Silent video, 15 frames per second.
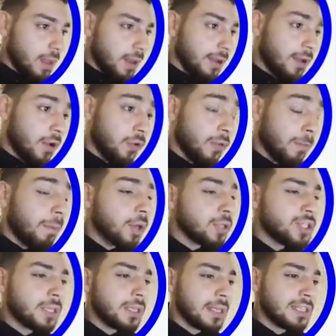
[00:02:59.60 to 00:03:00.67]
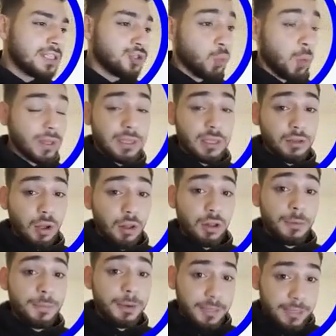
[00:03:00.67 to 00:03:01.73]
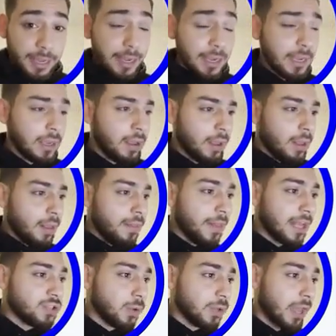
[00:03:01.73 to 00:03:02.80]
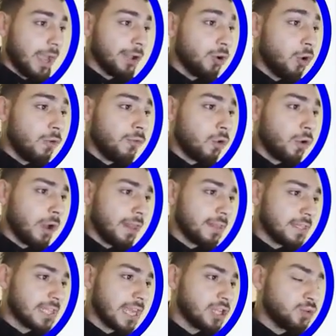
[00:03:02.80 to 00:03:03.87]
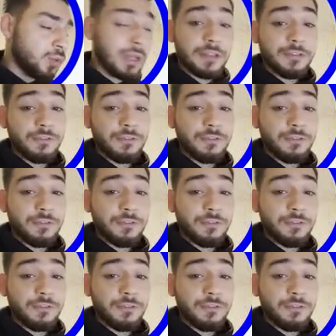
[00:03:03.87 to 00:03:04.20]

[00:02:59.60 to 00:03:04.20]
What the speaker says: Now the budget is $20 per day. That's what I go for, and schedule it